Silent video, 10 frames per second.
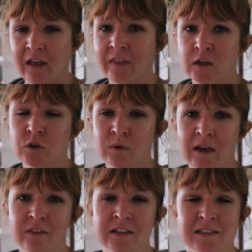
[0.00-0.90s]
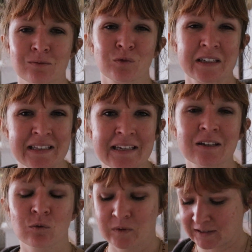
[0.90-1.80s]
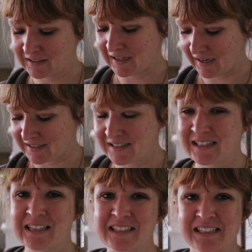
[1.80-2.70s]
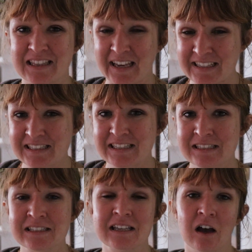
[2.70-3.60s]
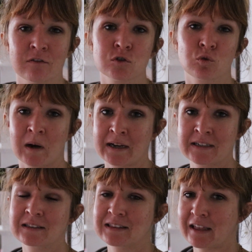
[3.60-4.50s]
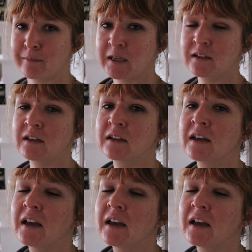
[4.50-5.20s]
and then you get these really, really nice slices of dried lemon